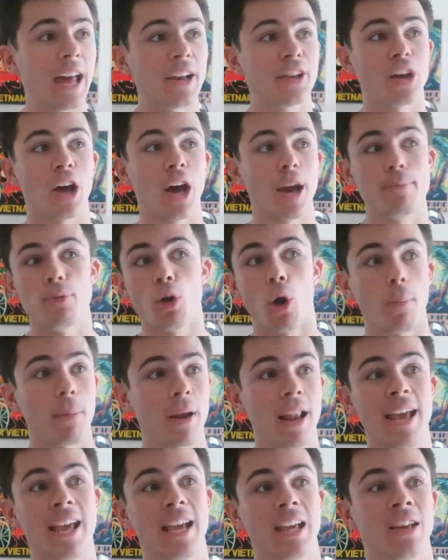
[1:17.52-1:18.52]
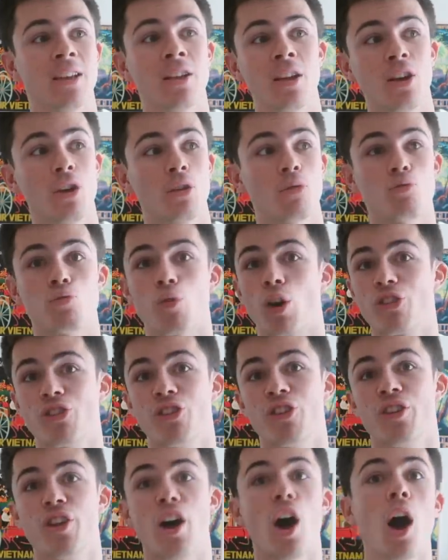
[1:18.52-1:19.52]
And I'm not playing
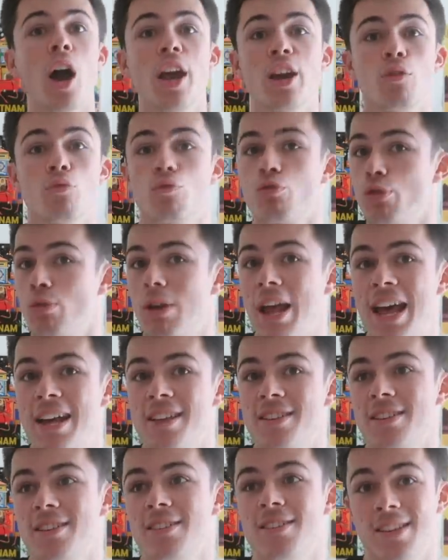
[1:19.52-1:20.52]
Russian iron roulette